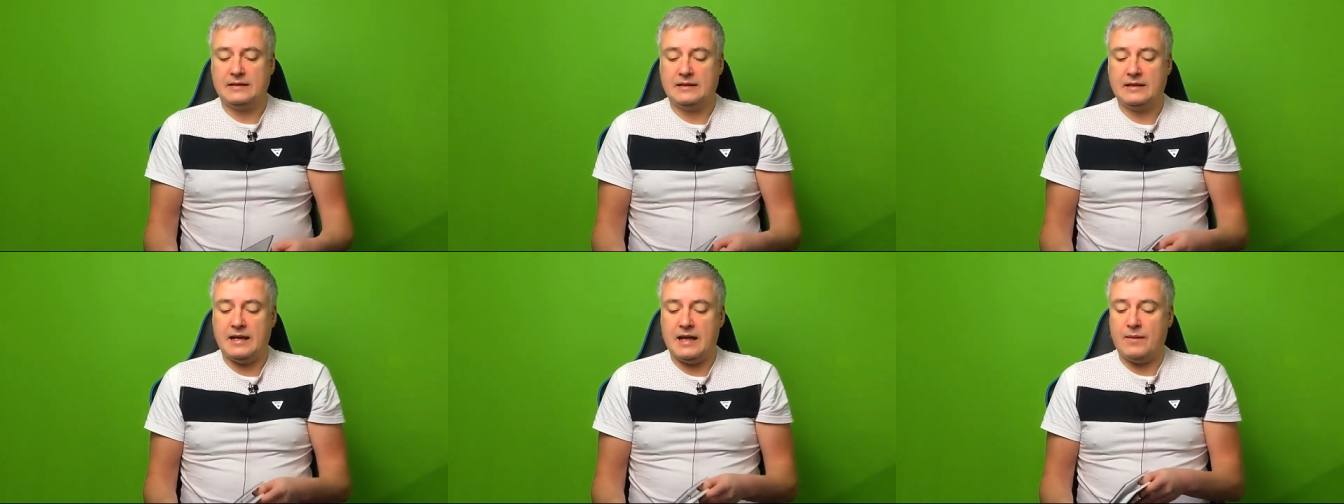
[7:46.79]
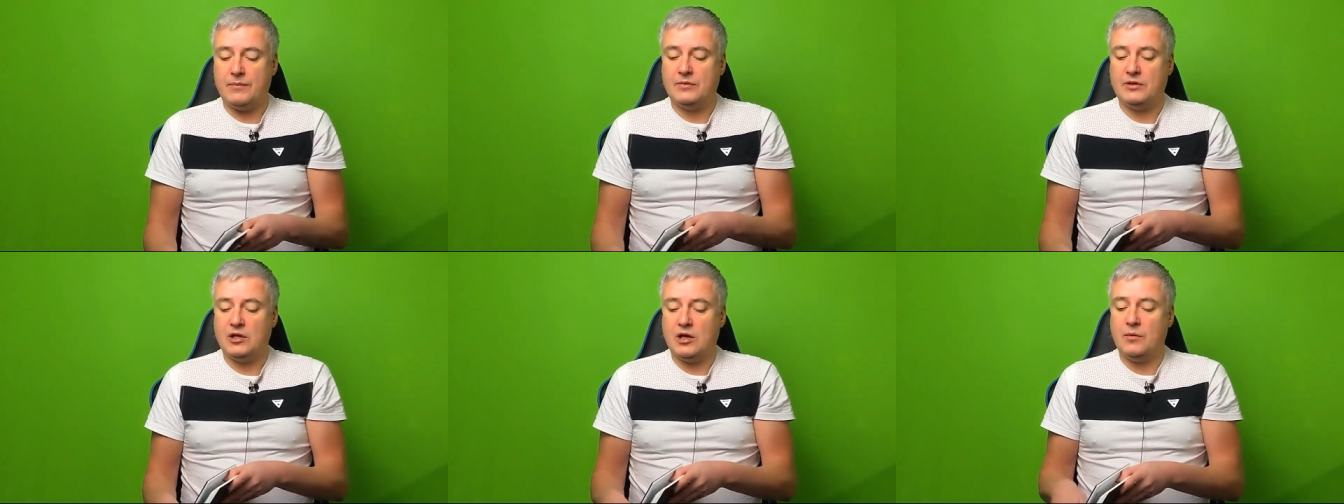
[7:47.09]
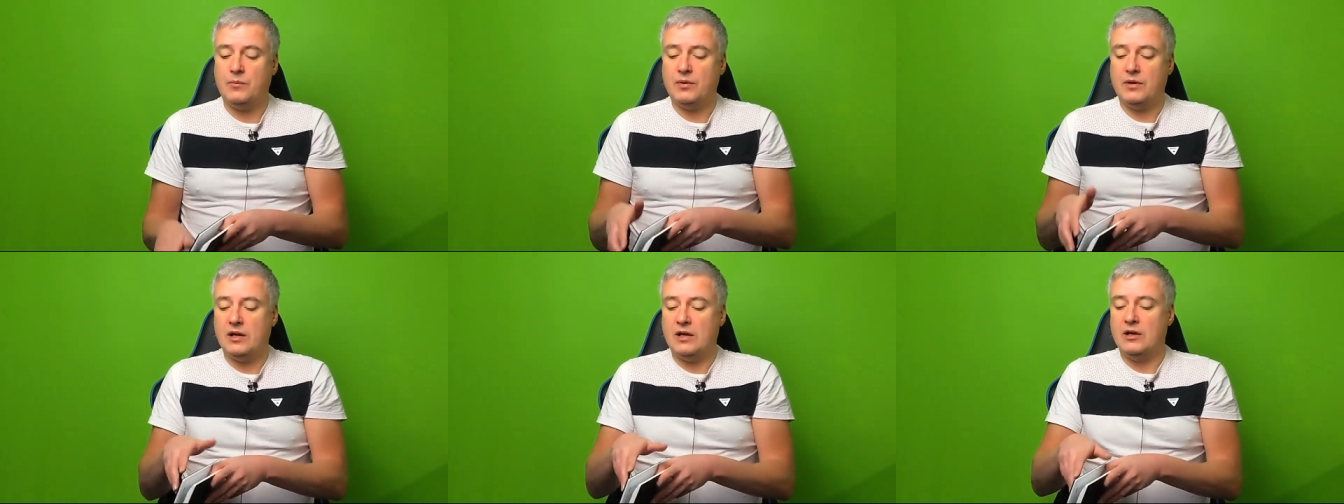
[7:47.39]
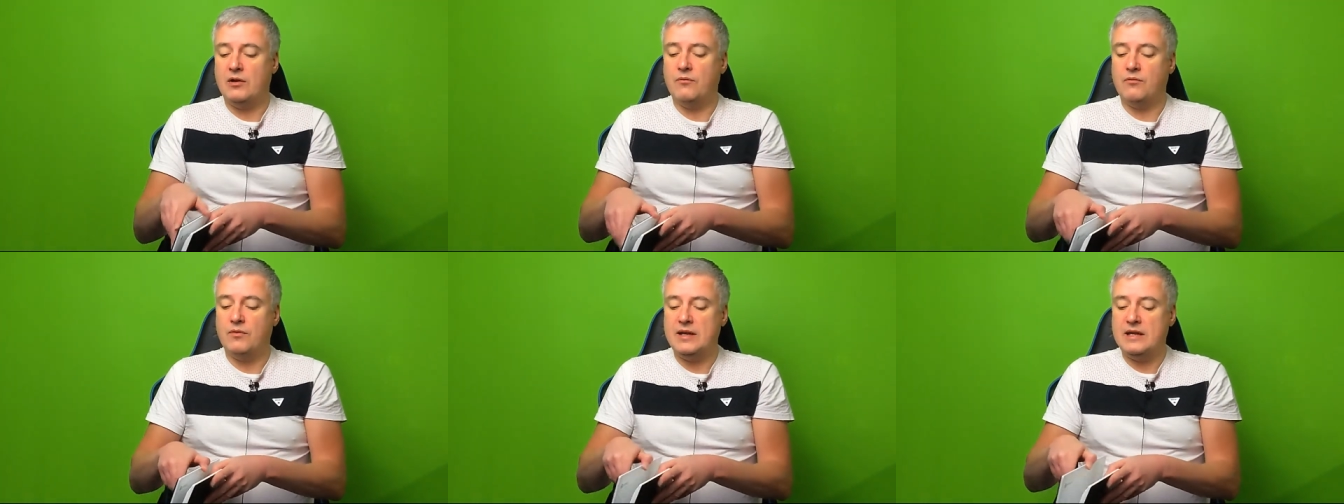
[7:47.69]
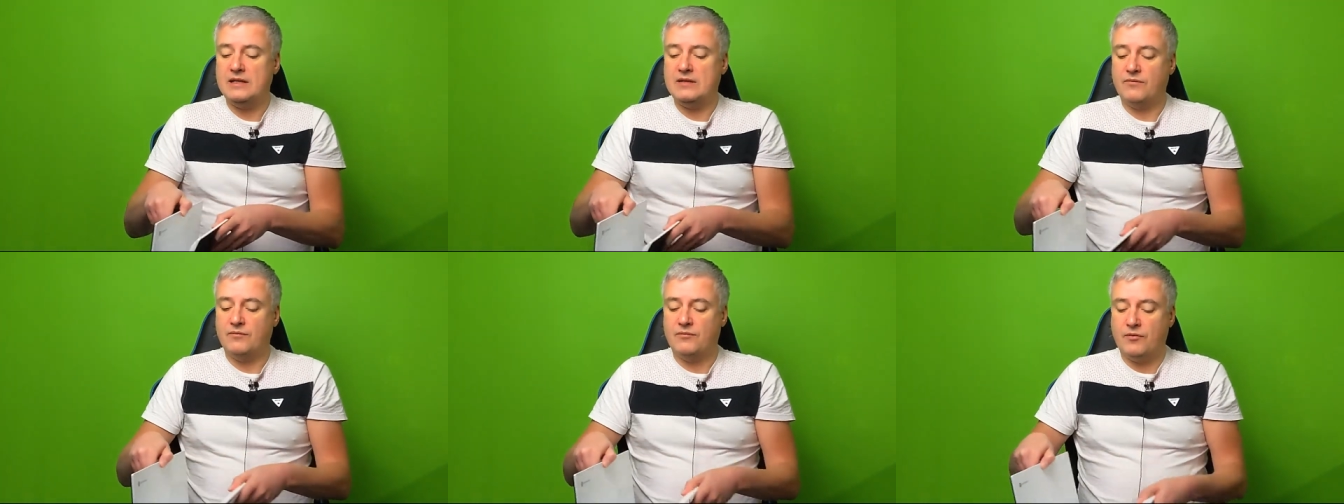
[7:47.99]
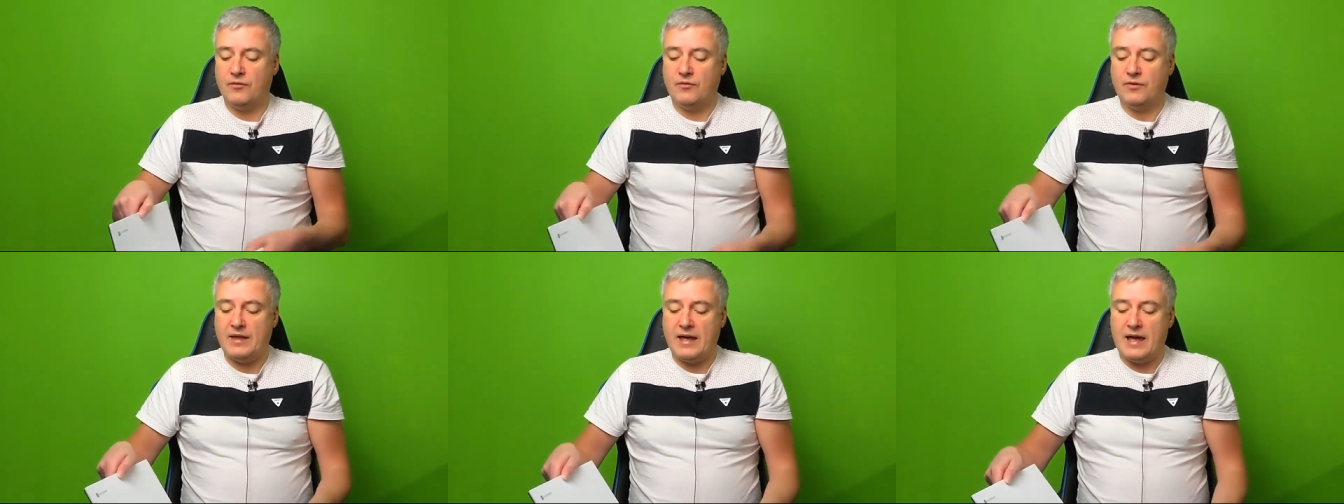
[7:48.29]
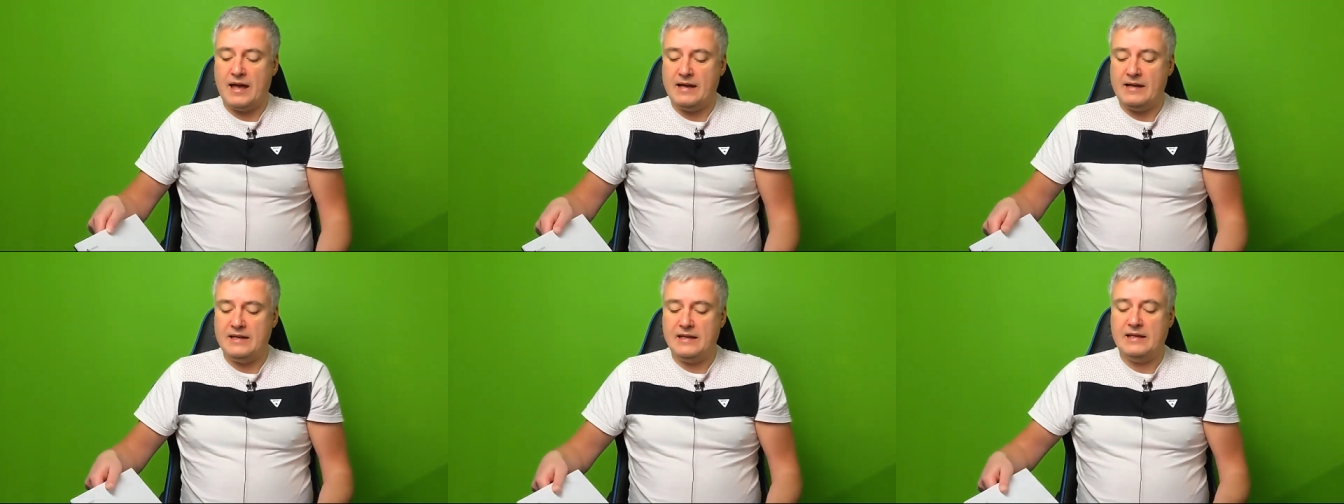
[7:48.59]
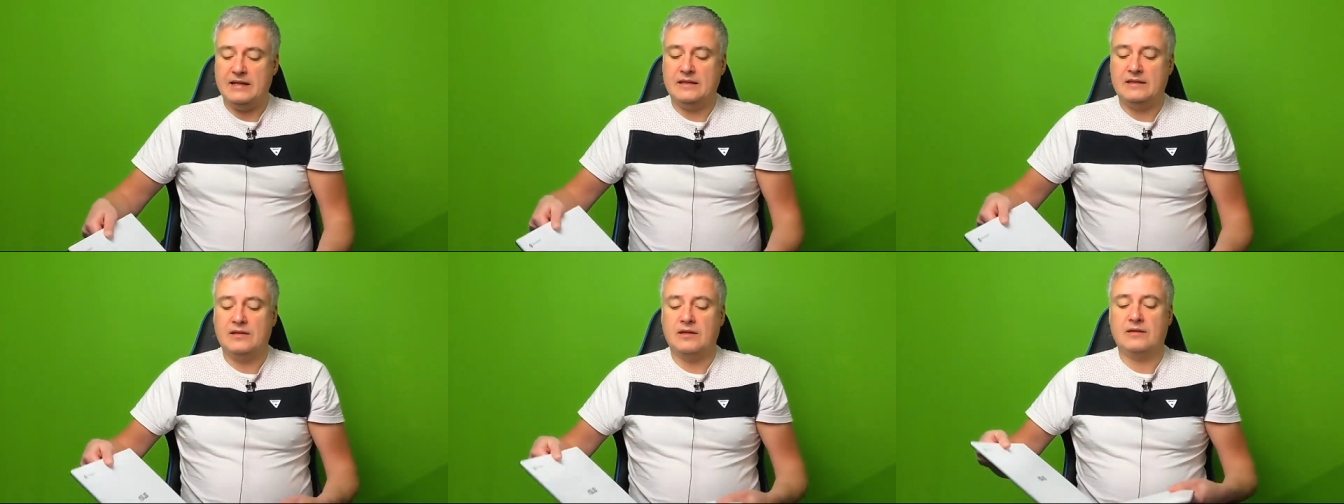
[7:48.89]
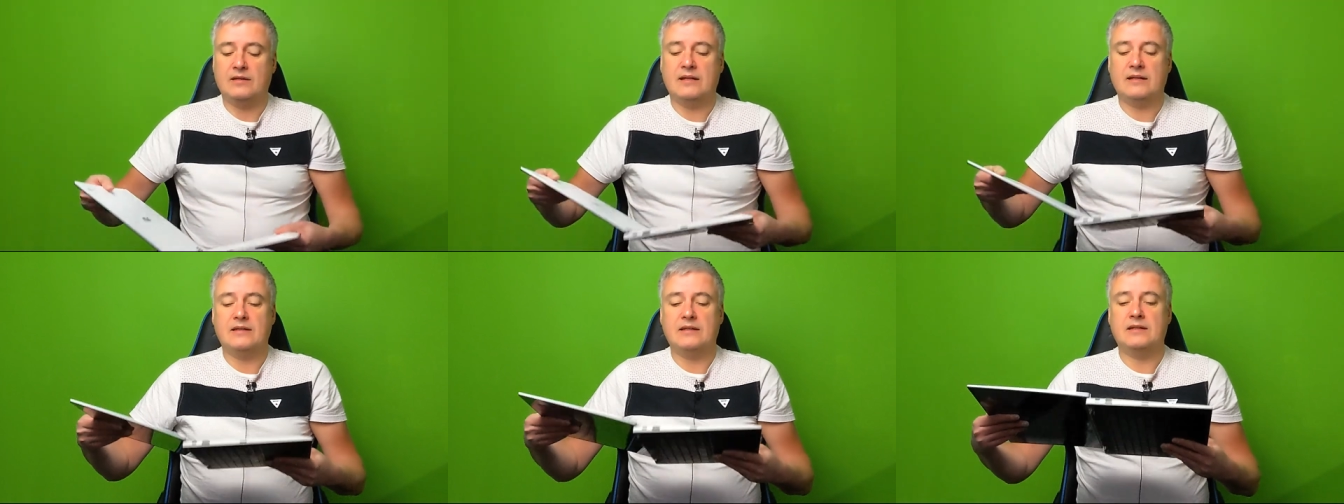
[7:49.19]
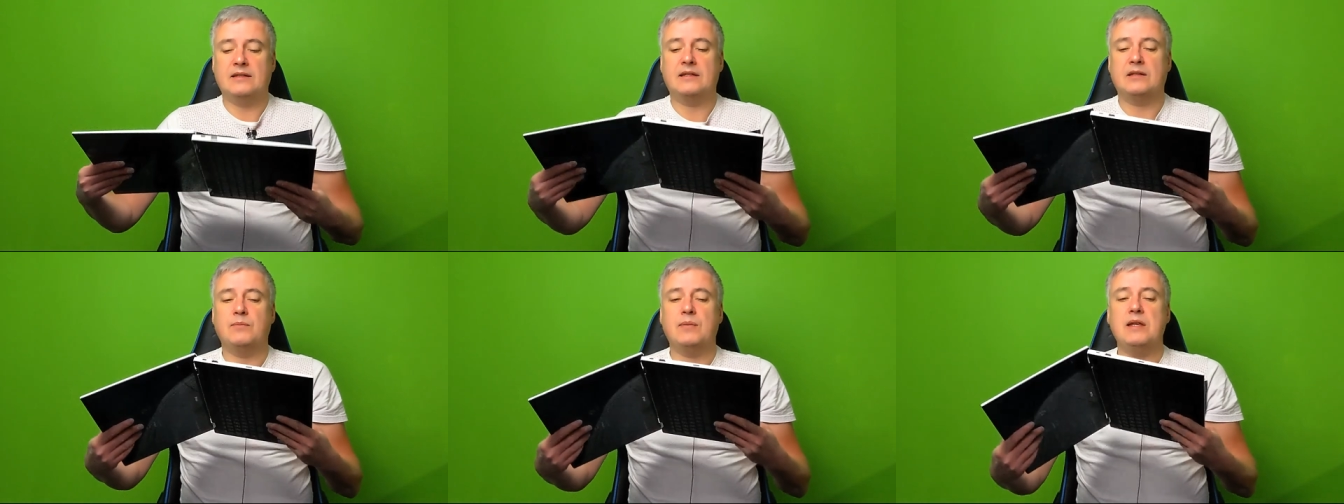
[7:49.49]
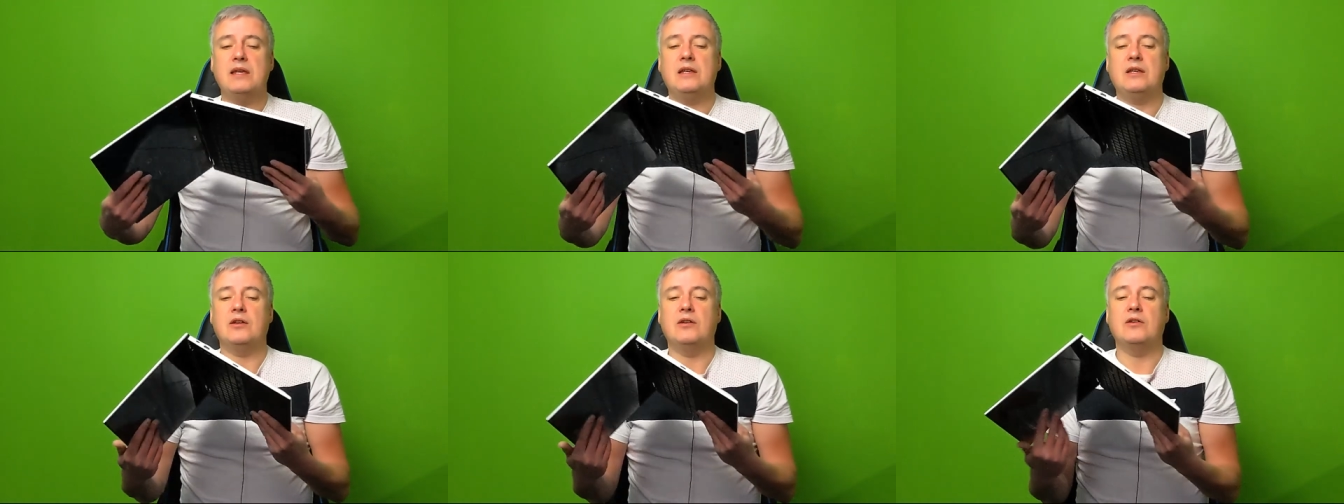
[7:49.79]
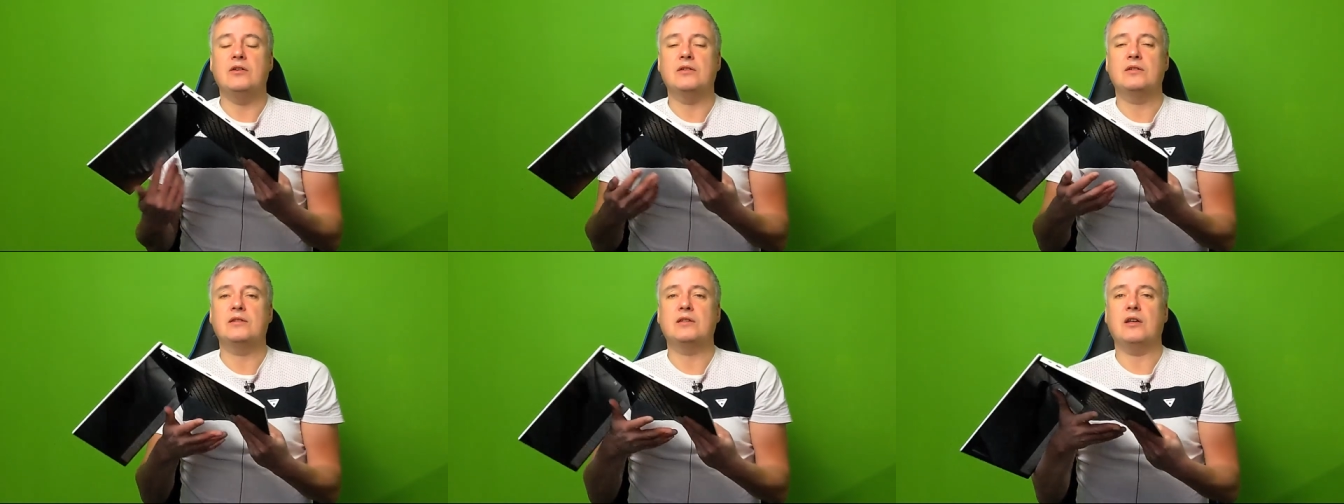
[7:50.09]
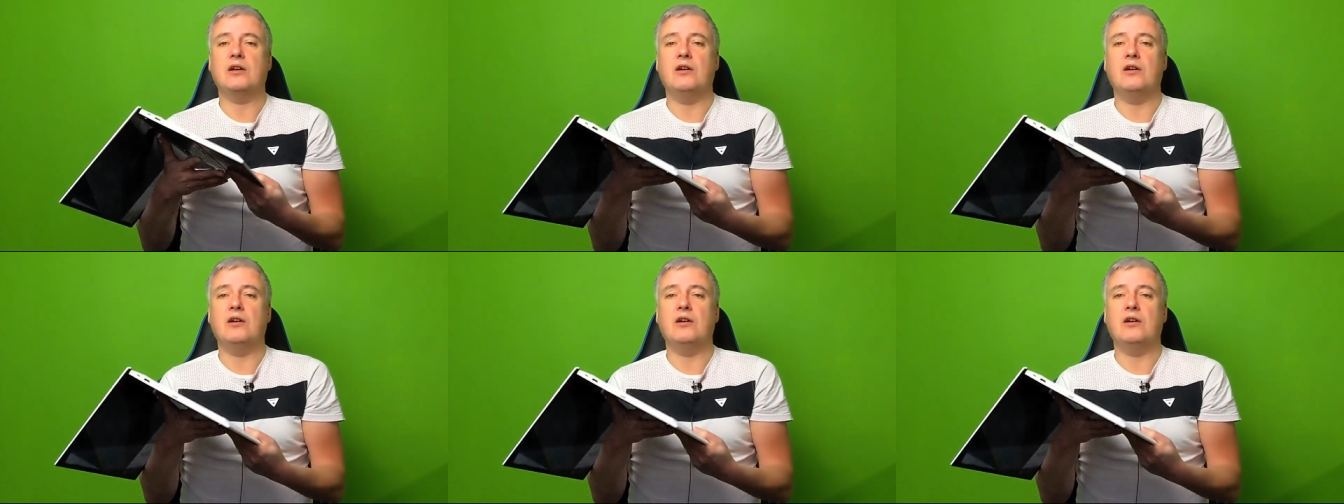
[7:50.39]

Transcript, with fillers: laptop, and the reason for that is that there's speakers